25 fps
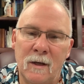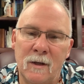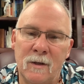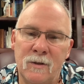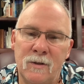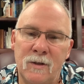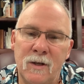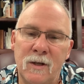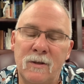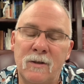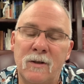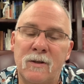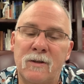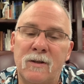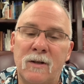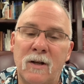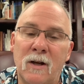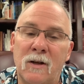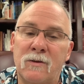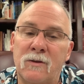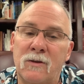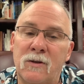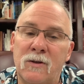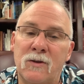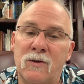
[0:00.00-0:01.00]
Jesus
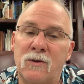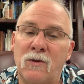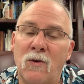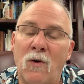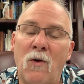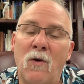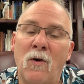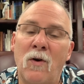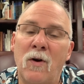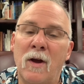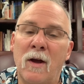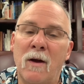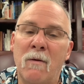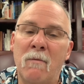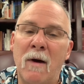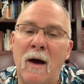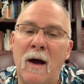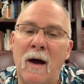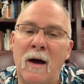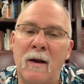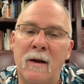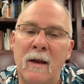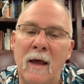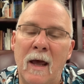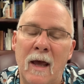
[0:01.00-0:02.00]
tells a story
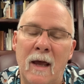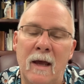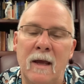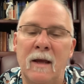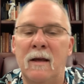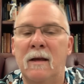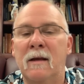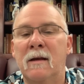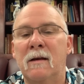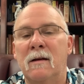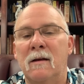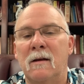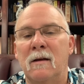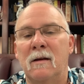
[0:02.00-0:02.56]
about a